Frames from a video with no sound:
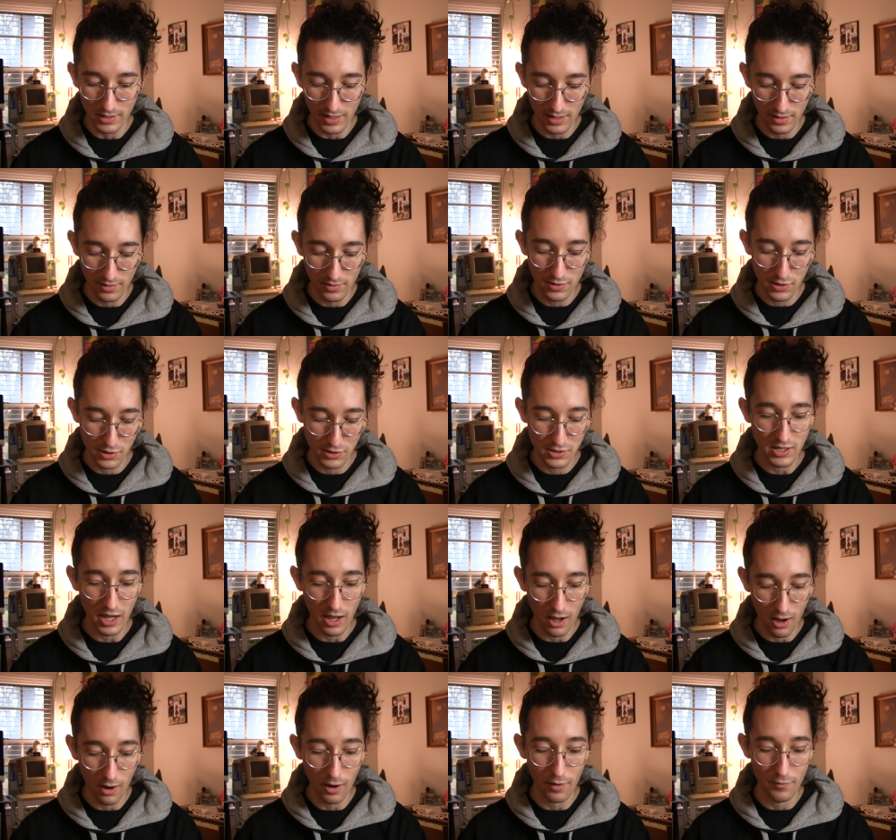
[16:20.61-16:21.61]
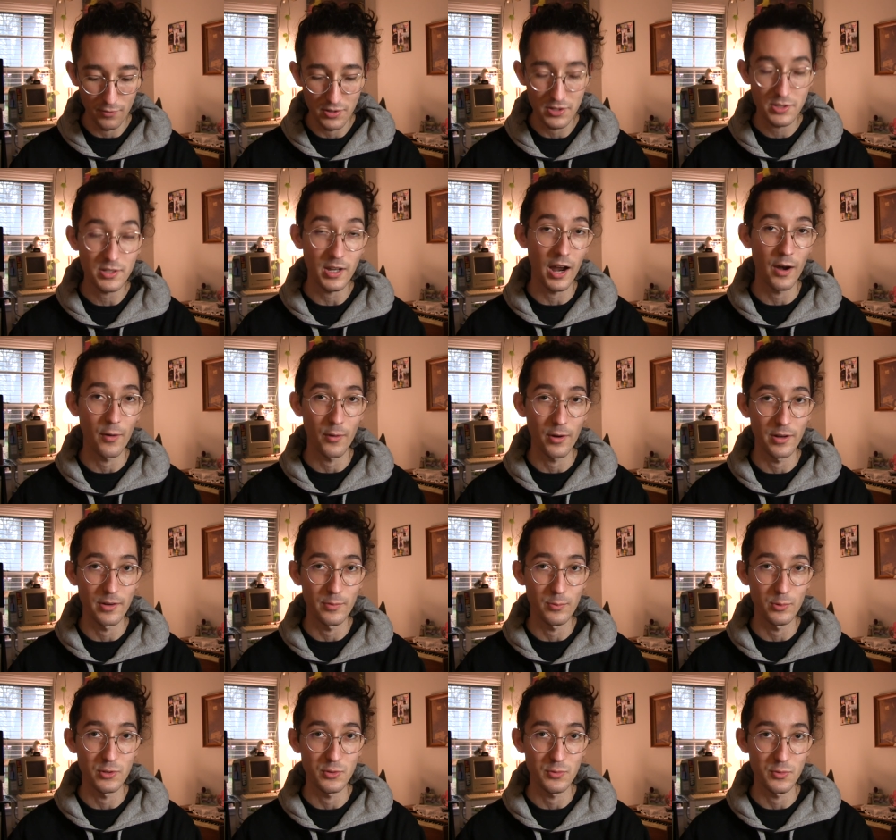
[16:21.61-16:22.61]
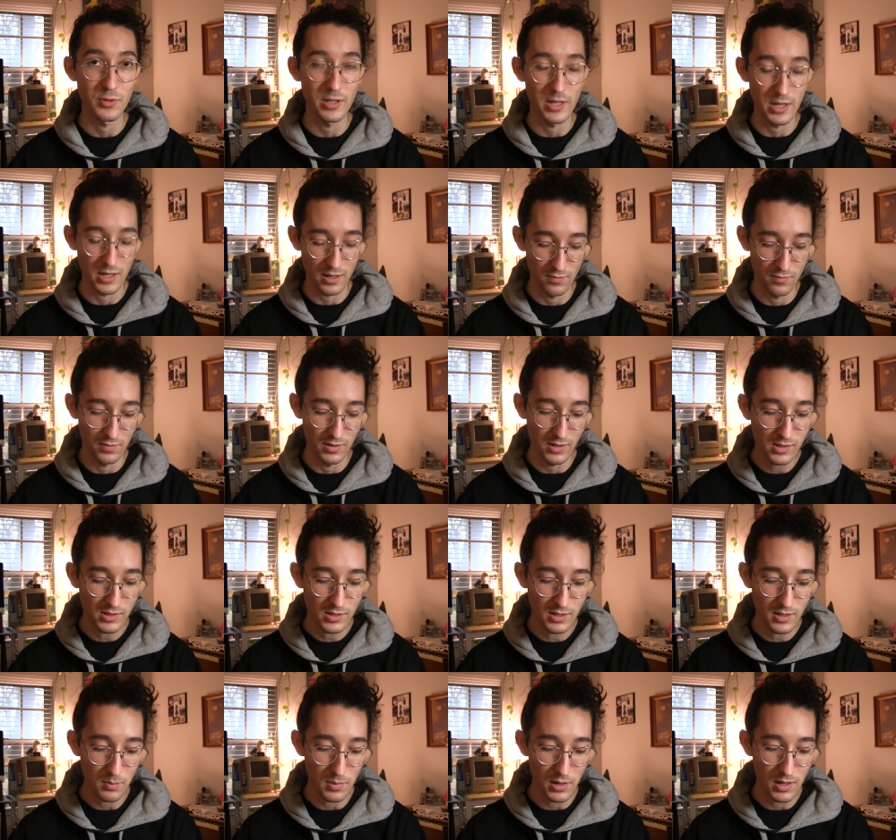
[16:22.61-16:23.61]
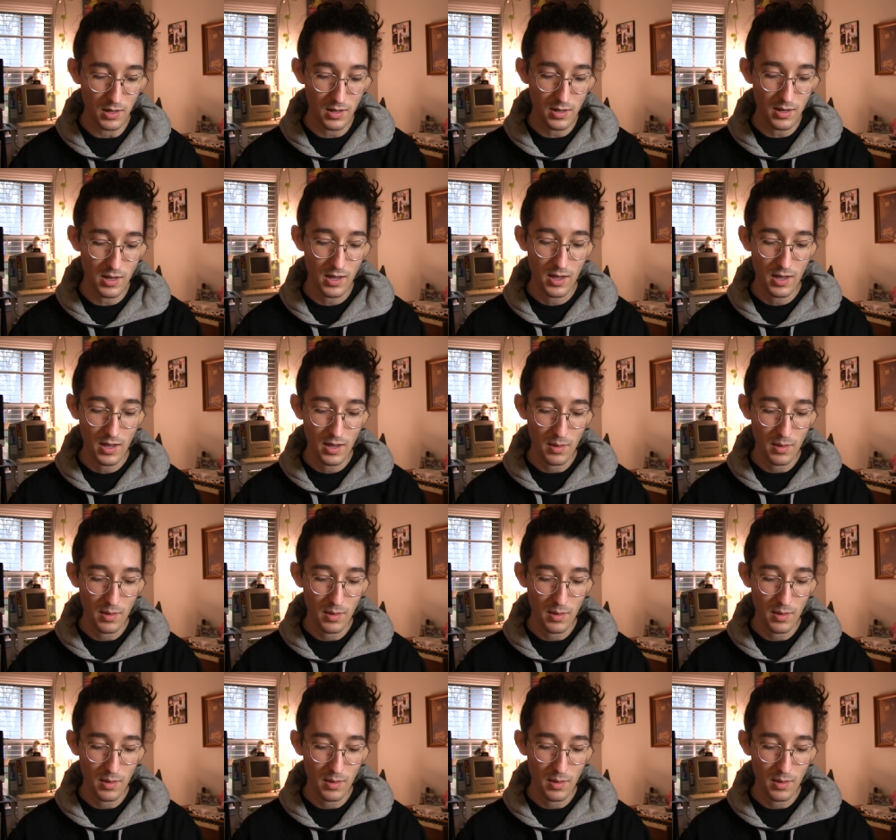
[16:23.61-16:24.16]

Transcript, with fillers: and the song of the siren was really convincing me